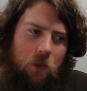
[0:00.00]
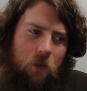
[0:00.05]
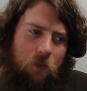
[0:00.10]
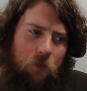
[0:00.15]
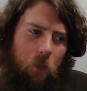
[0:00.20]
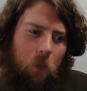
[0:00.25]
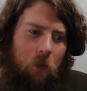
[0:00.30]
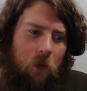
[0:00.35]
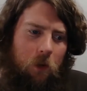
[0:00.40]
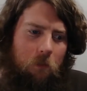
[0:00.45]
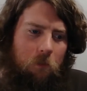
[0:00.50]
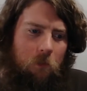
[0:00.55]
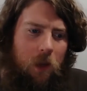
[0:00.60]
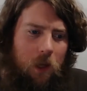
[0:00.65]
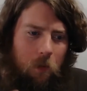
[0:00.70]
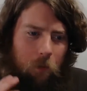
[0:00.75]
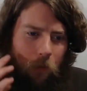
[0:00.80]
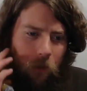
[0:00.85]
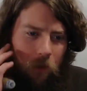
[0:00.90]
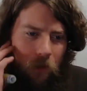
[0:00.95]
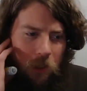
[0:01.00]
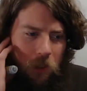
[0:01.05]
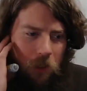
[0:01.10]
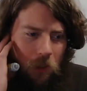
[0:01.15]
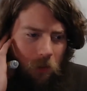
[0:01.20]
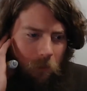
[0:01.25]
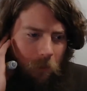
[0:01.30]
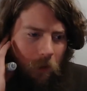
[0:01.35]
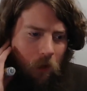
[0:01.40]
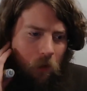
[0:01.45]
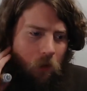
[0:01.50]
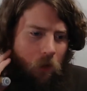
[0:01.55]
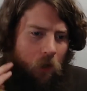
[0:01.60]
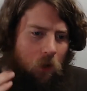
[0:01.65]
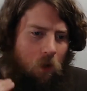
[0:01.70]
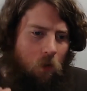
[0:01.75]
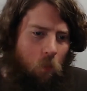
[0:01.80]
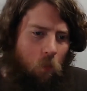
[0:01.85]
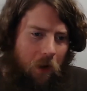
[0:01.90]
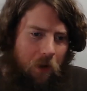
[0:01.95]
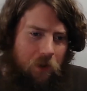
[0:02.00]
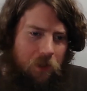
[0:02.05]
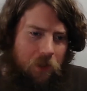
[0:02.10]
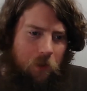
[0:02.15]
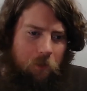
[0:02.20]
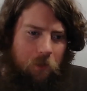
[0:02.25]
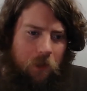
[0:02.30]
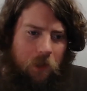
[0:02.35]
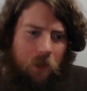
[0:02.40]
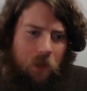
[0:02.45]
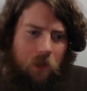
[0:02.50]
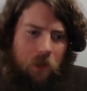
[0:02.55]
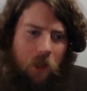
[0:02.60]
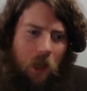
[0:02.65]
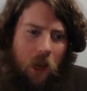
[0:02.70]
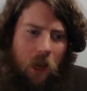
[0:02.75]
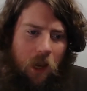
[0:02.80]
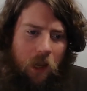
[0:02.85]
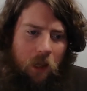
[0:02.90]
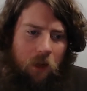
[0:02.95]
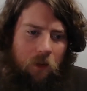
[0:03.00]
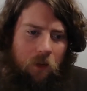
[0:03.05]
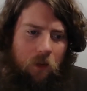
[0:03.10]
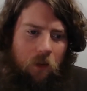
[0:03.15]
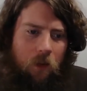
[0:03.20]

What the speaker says: If we want to make a prediction about where something is at,